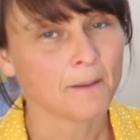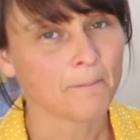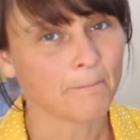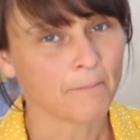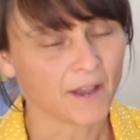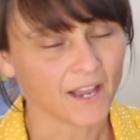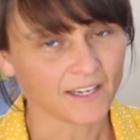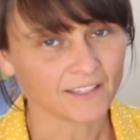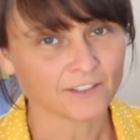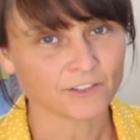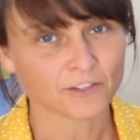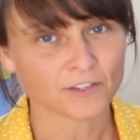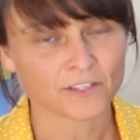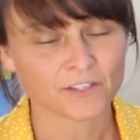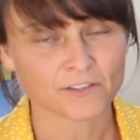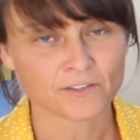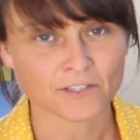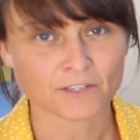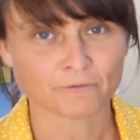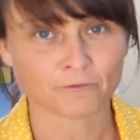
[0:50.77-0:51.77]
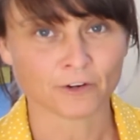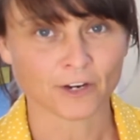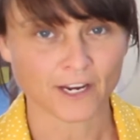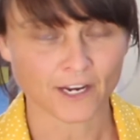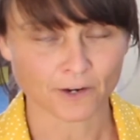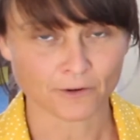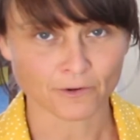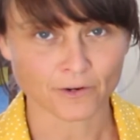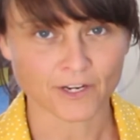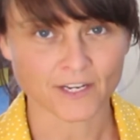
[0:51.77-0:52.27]
but you can use it for
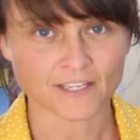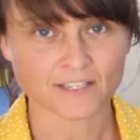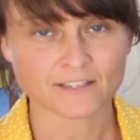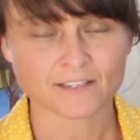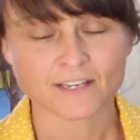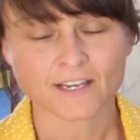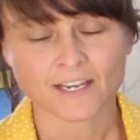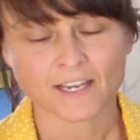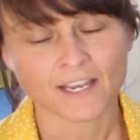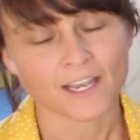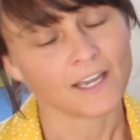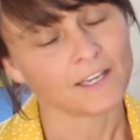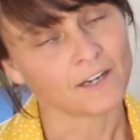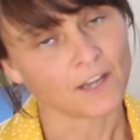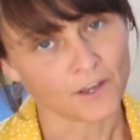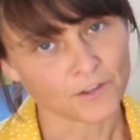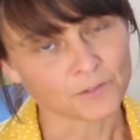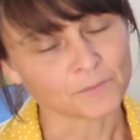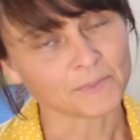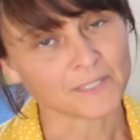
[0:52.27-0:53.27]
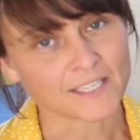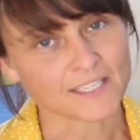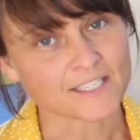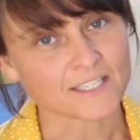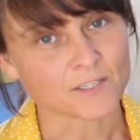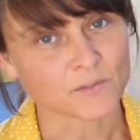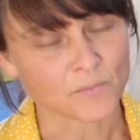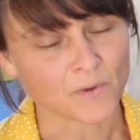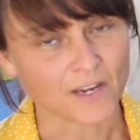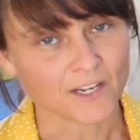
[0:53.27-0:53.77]
aroids and other plants
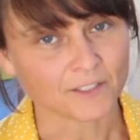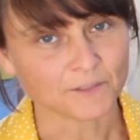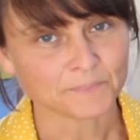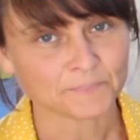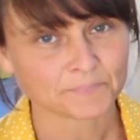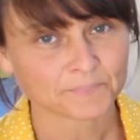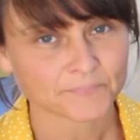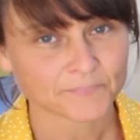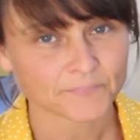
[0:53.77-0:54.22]
as well.